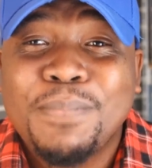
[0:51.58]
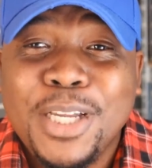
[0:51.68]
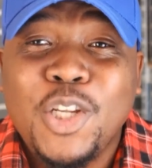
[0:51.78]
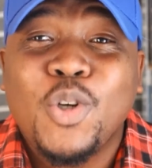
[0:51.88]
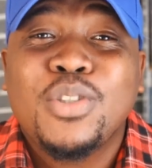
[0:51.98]

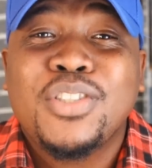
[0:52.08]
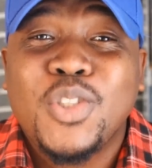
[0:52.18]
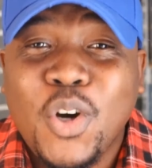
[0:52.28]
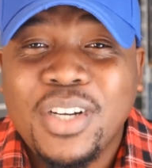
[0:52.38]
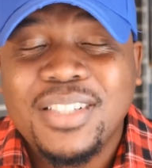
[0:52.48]
billion
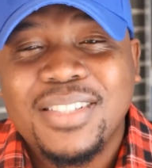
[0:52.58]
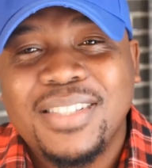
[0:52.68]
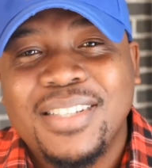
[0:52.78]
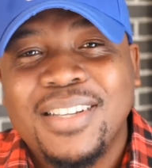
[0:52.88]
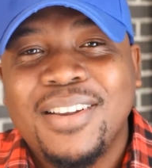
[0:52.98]

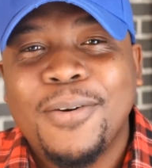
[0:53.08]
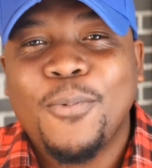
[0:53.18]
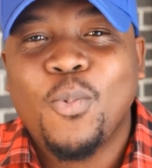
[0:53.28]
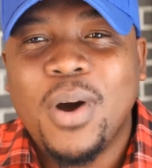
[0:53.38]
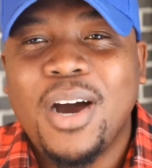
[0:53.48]
dollars.
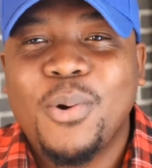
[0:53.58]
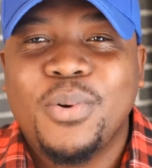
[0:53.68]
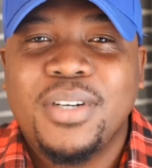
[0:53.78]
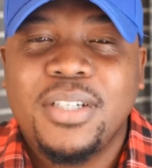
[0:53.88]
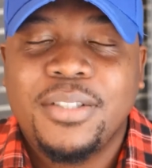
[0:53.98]
Wow.
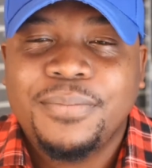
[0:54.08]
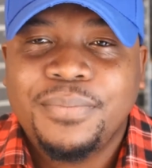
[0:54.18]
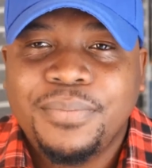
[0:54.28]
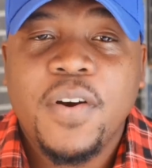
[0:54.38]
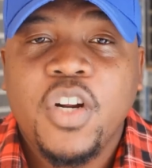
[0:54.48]
So it
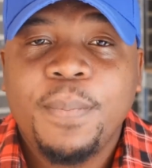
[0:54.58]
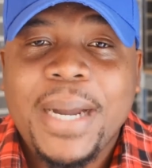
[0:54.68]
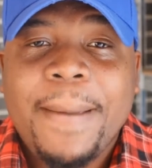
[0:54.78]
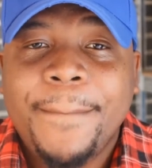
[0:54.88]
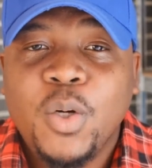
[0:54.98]
was founded
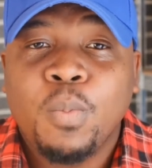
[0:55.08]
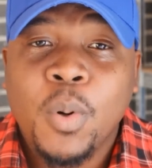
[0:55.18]
by Bill